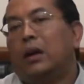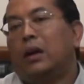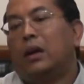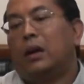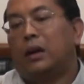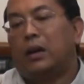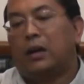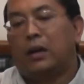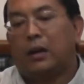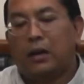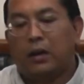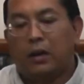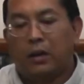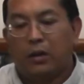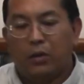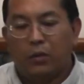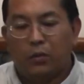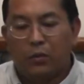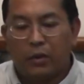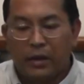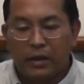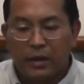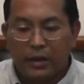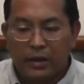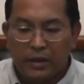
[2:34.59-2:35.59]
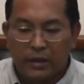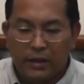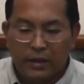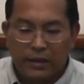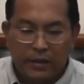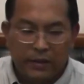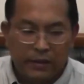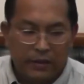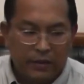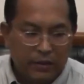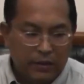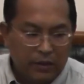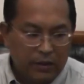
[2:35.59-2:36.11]
One
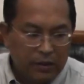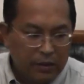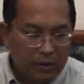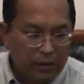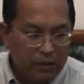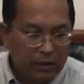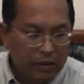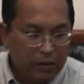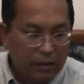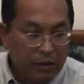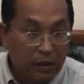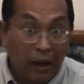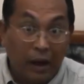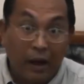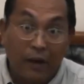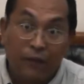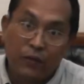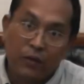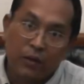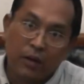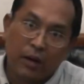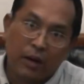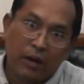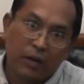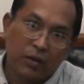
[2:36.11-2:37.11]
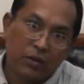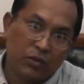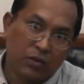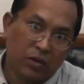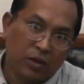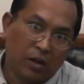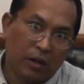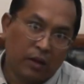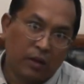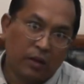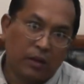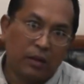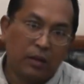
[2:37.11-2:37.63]
is avocado
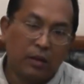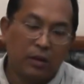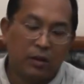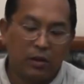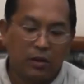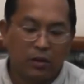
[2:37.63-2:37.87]
chocolate.